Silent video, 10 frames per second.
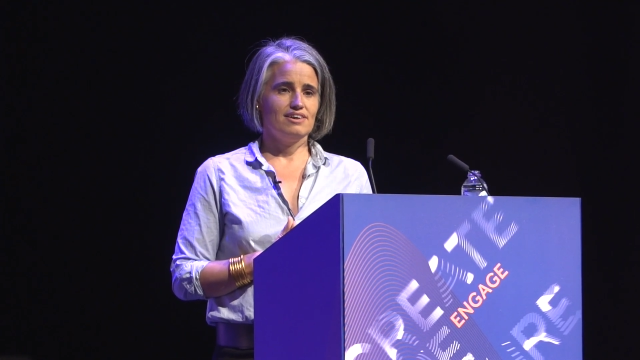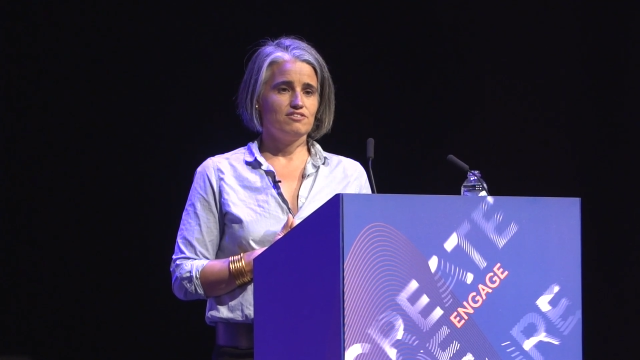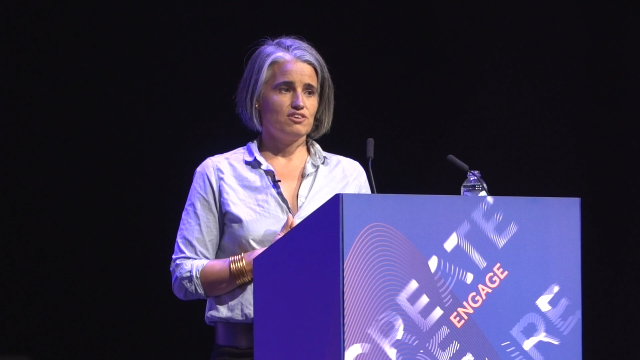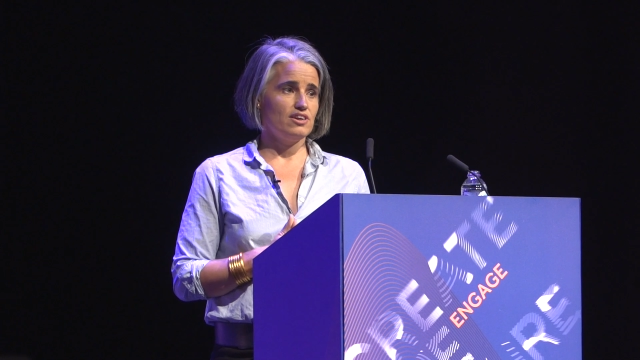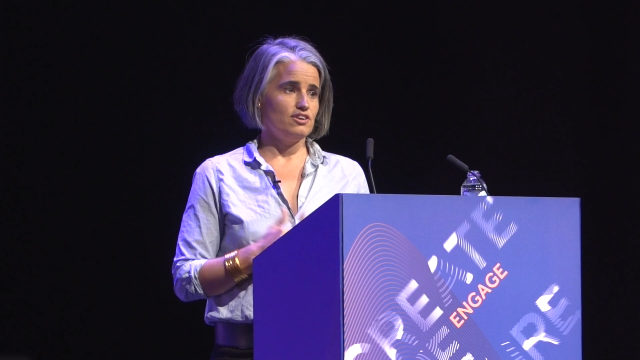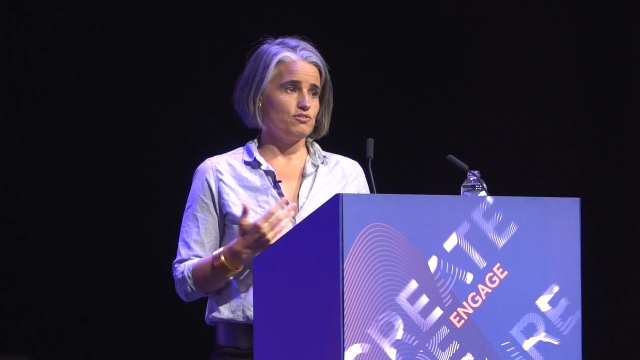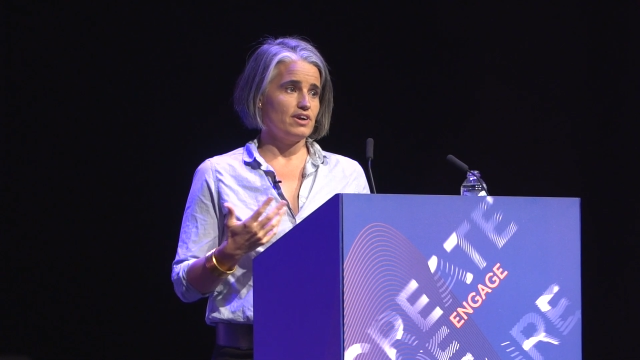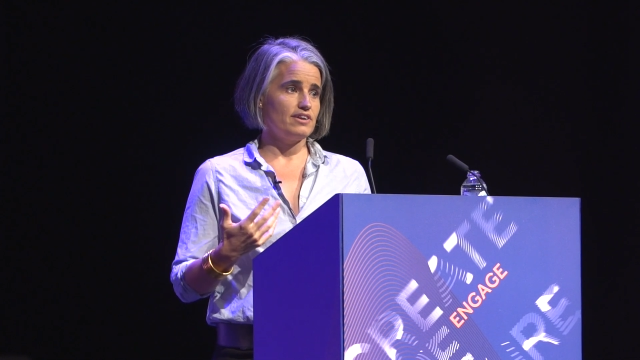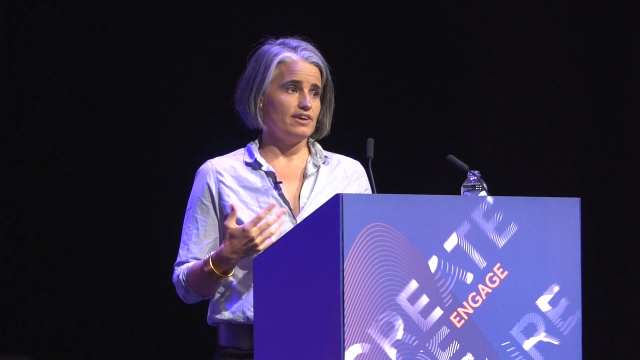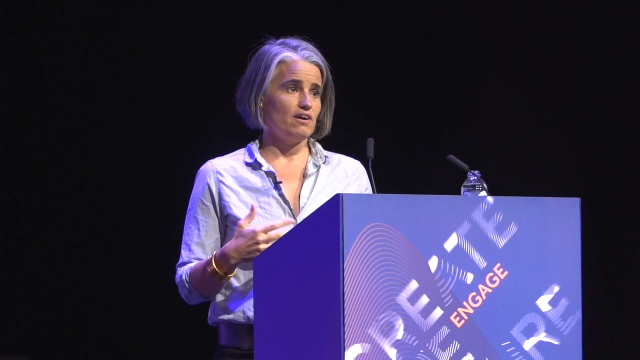is good at
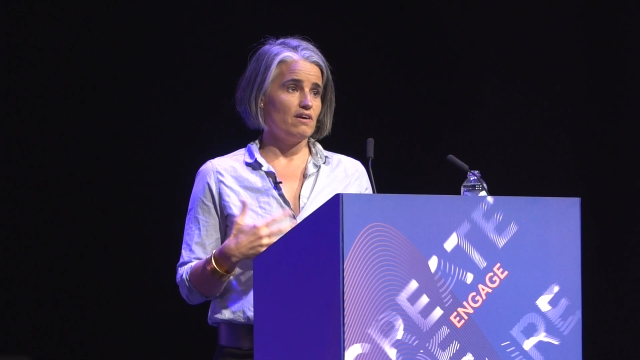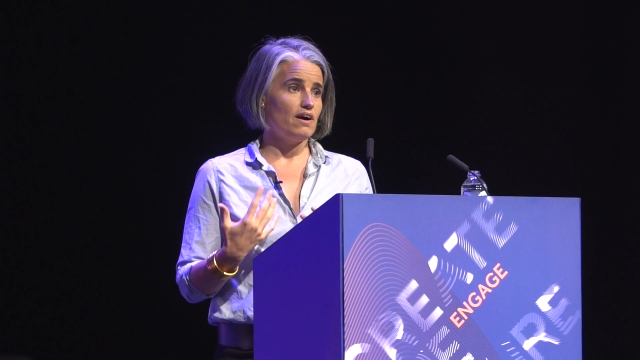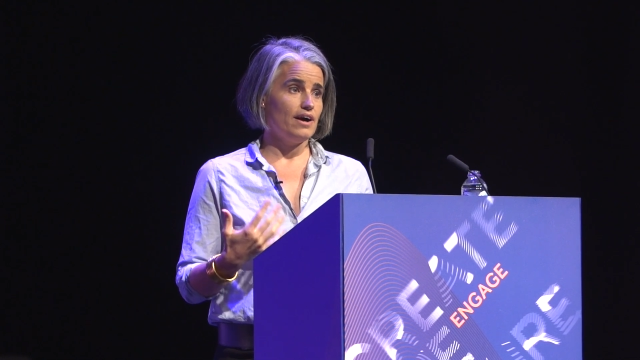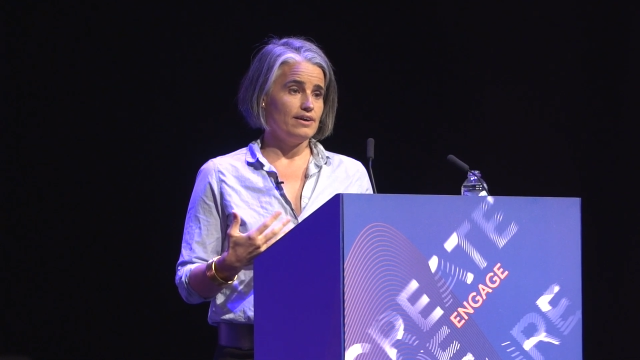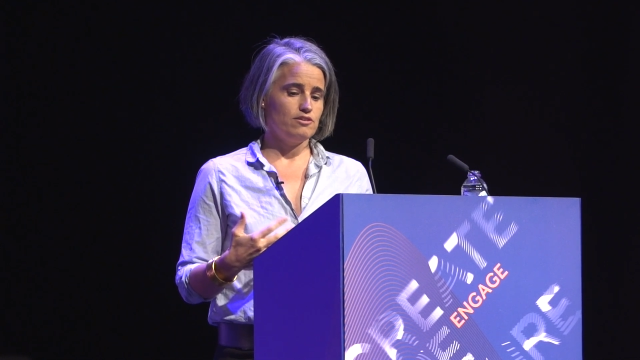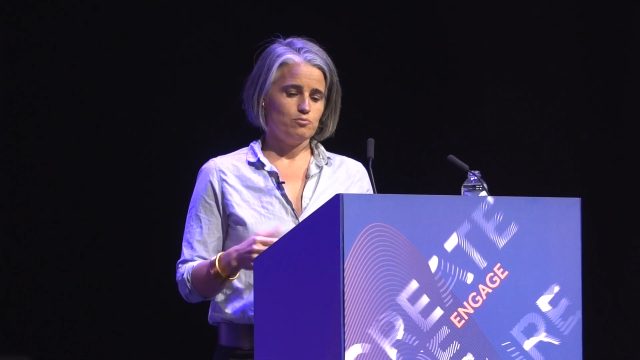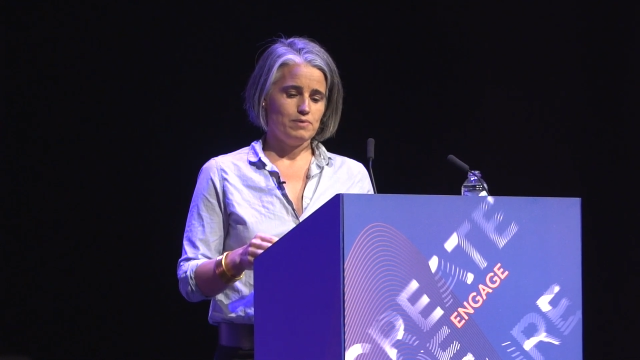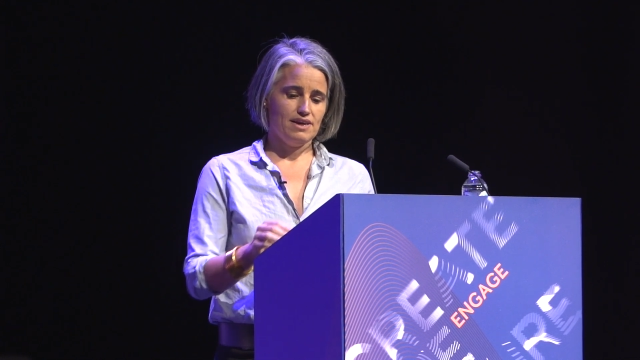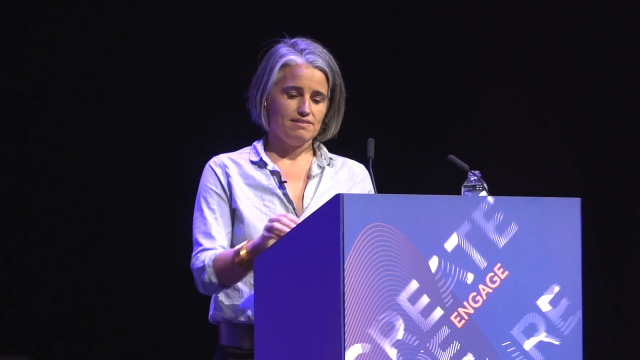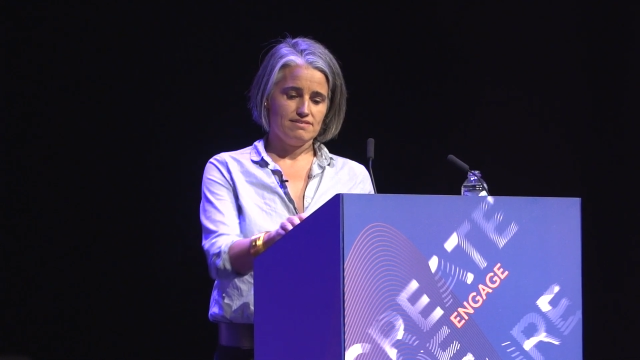directing our eye in
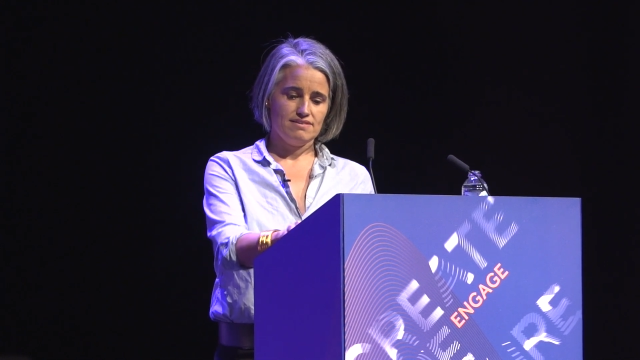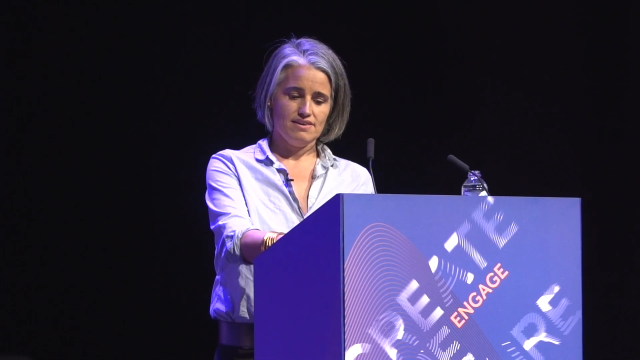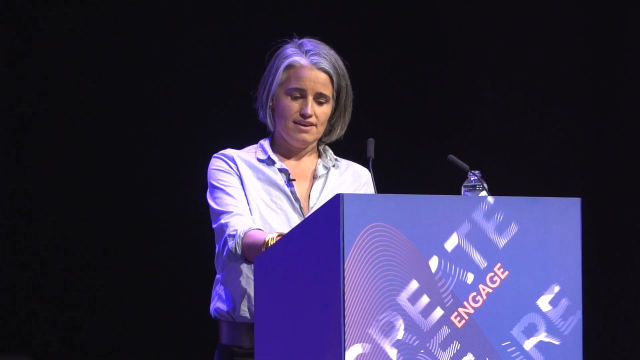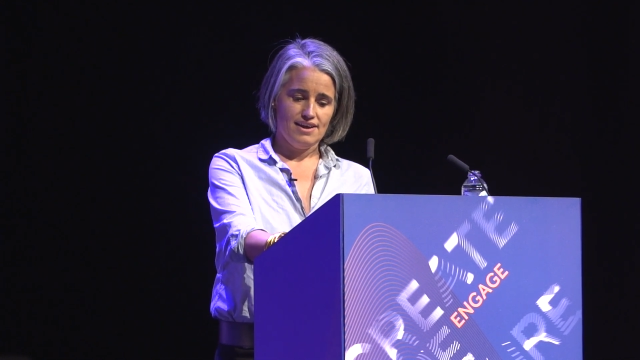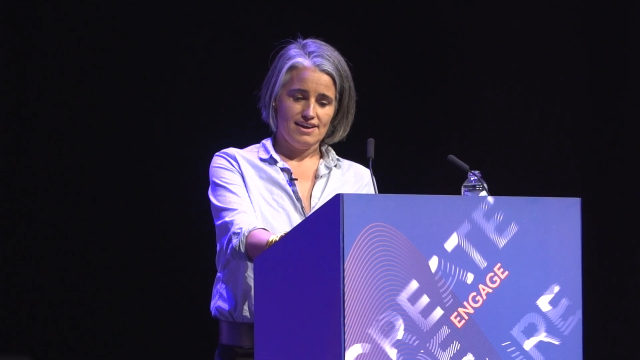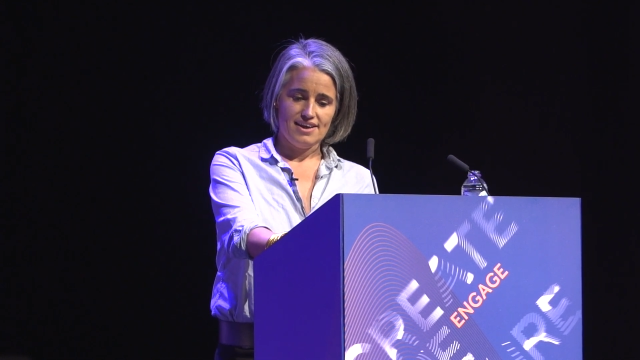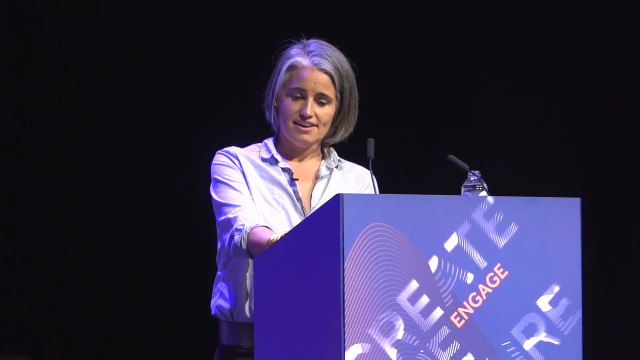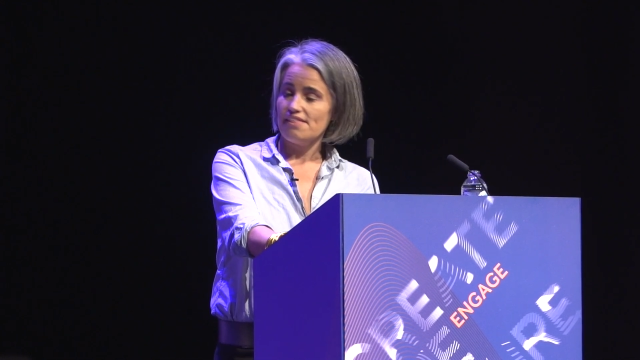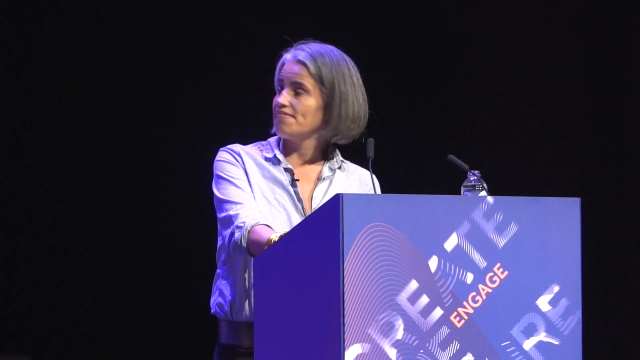space? And I